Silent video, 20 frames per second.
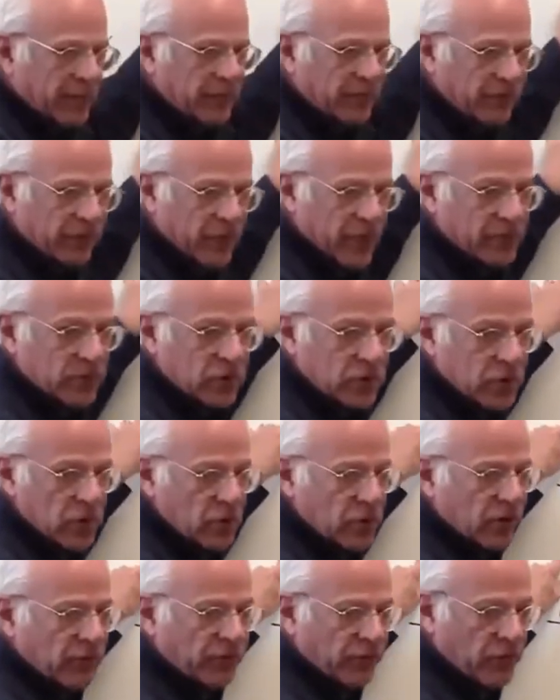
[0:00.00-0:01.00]
up from
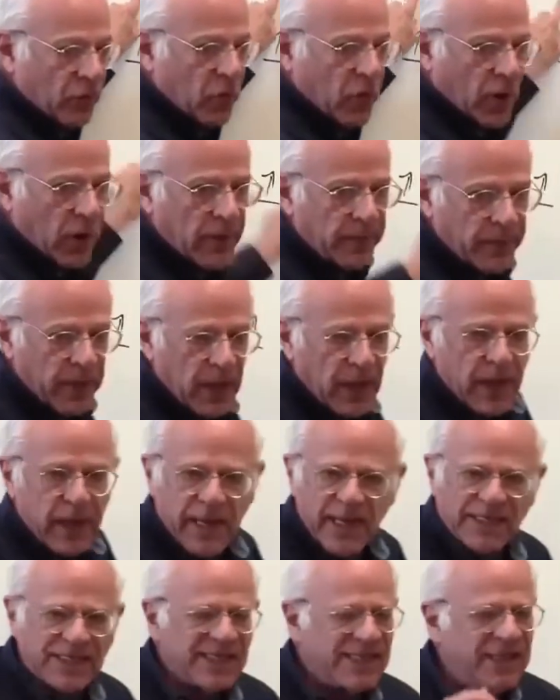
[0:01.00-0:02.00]
two to four.
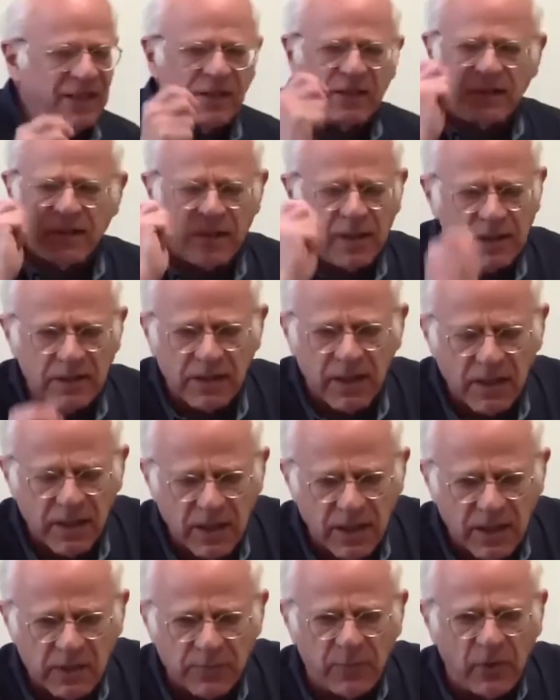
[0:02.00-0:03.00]
It's still
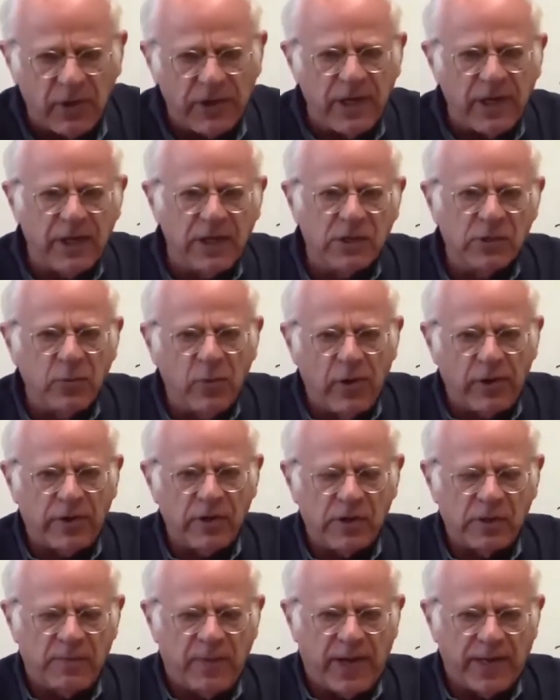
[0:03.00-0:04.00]
exploiting its
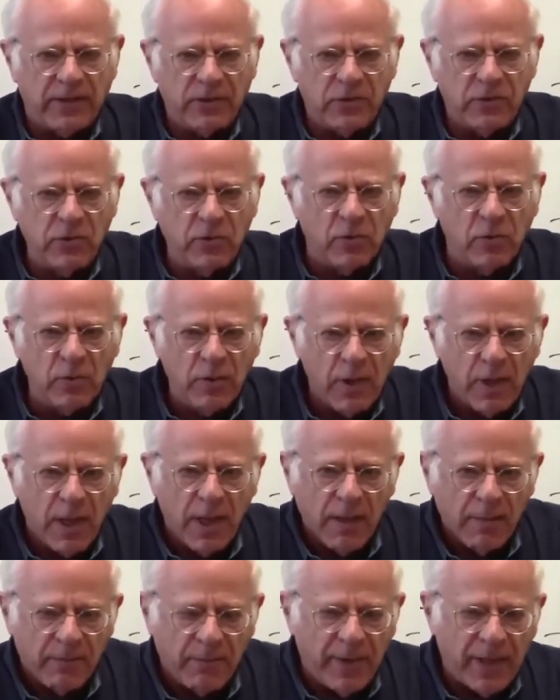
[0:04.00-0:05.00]
workers by two,
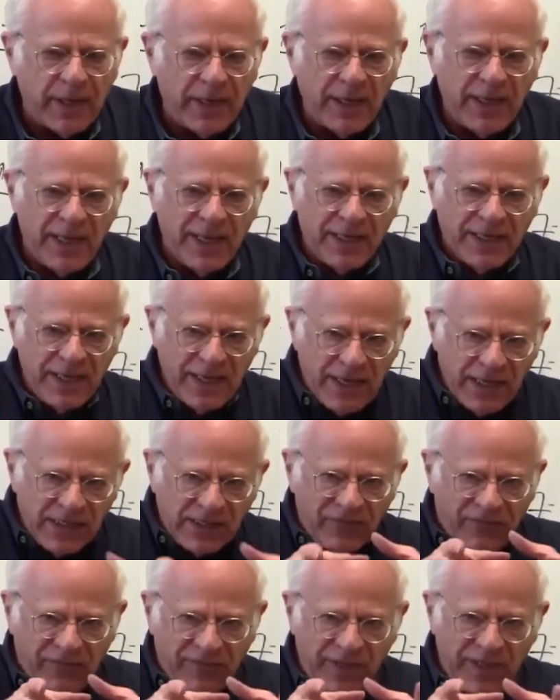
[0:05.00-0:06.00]
but it
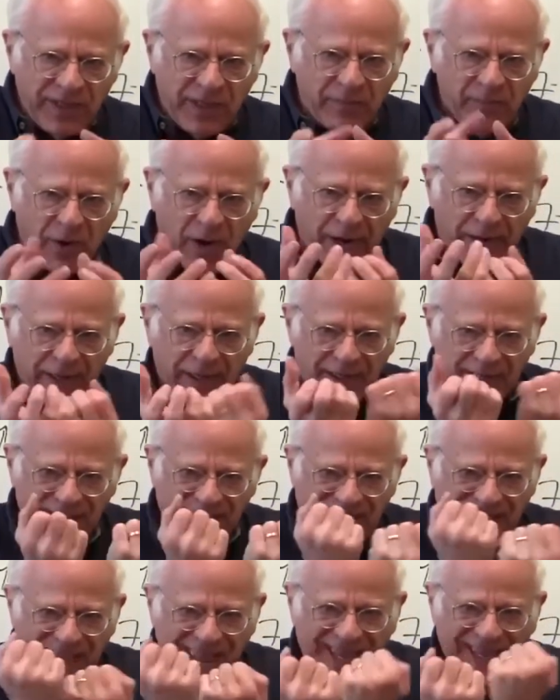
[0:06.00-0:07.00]
is, via the market,
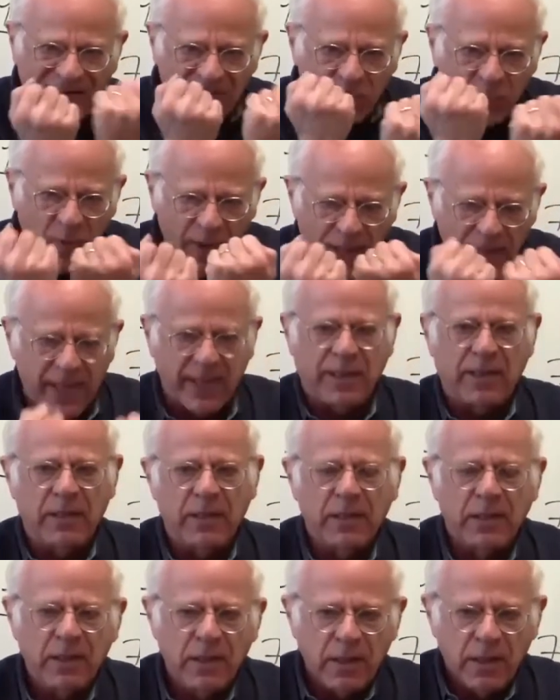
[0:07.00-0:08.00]
taking away
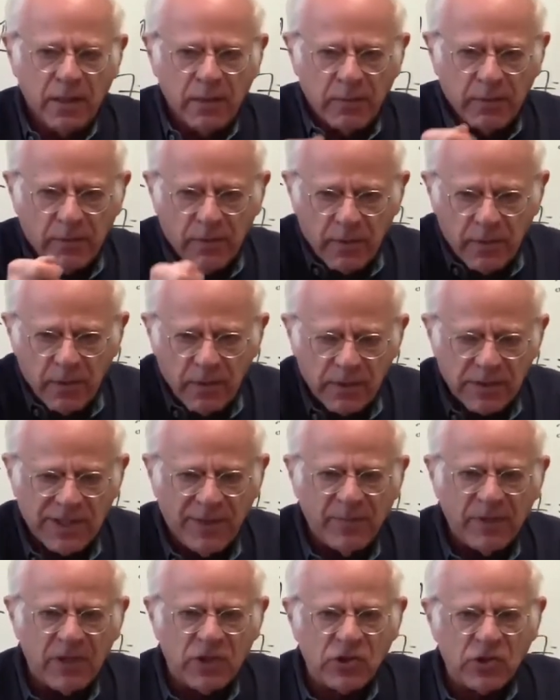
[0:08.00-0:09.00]

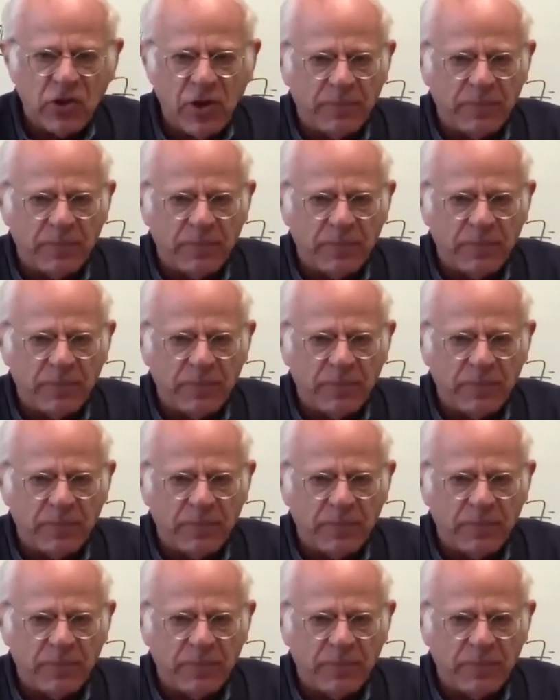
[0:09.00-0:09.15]
some of the